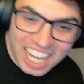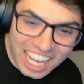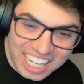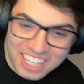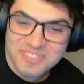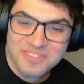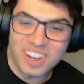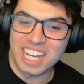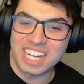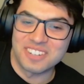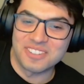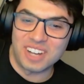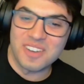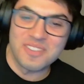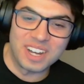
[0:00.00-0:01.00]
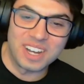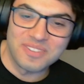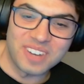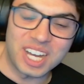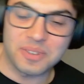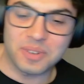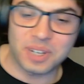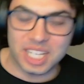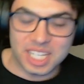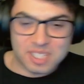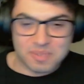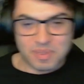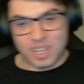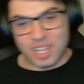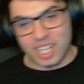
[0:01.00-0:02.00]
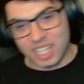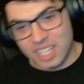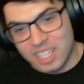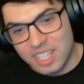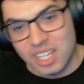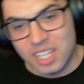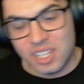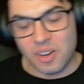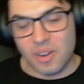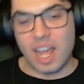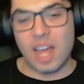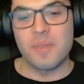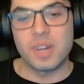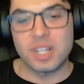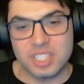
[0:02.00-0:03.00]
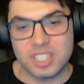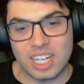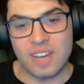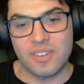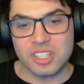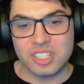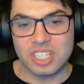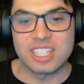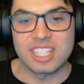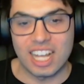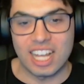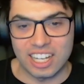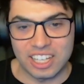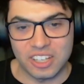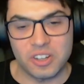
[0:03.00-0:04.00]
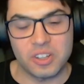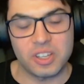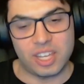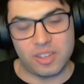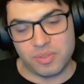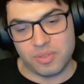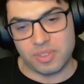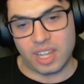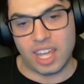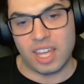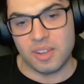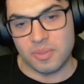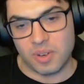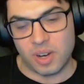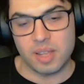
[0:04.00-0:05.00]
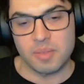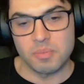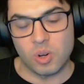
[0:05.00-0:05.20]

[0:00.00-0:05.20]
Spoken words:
I don't mind. I won't mind what it is, but like, how much detail are you going to give there, right?